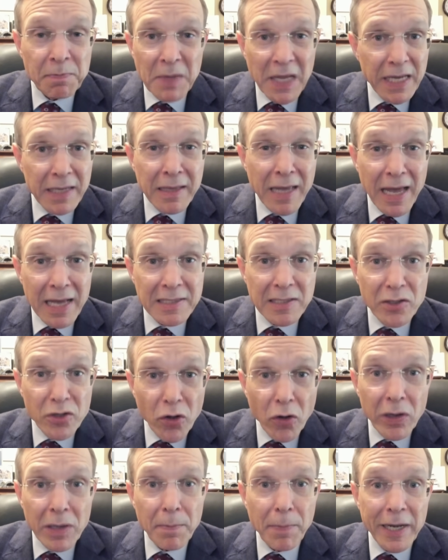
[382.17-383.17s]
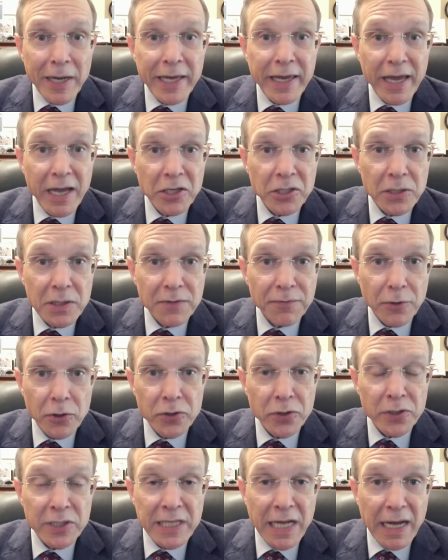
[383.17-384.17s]
it has no implications for
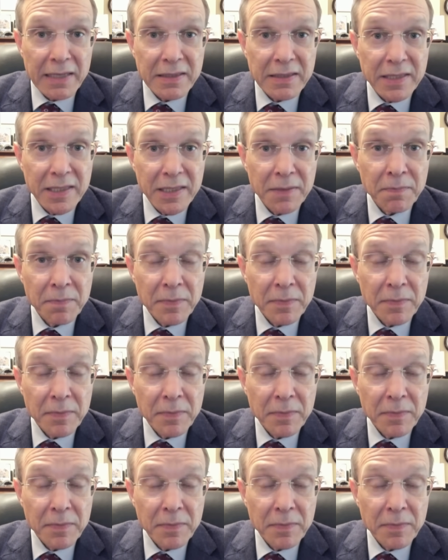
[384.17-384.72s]
society.